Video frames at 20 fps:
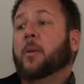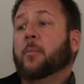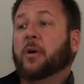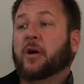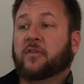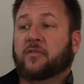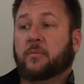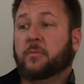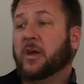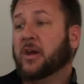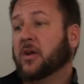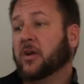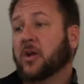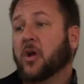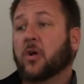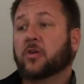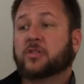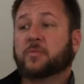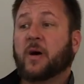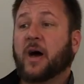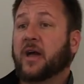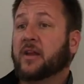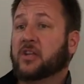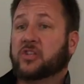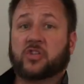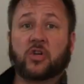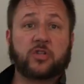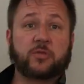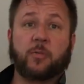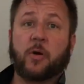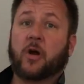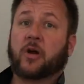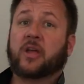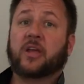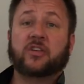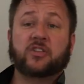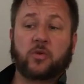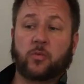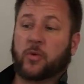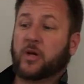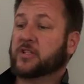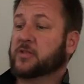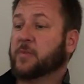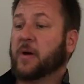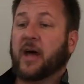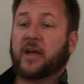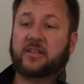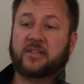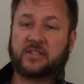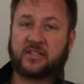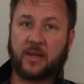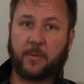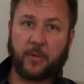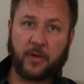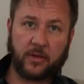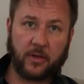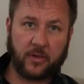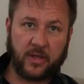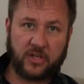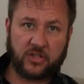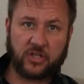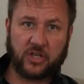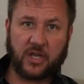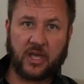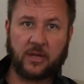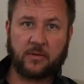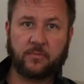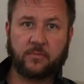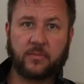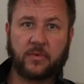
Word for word: But if a minute goes by, and he starts barking as he runs by, you step on the leash again.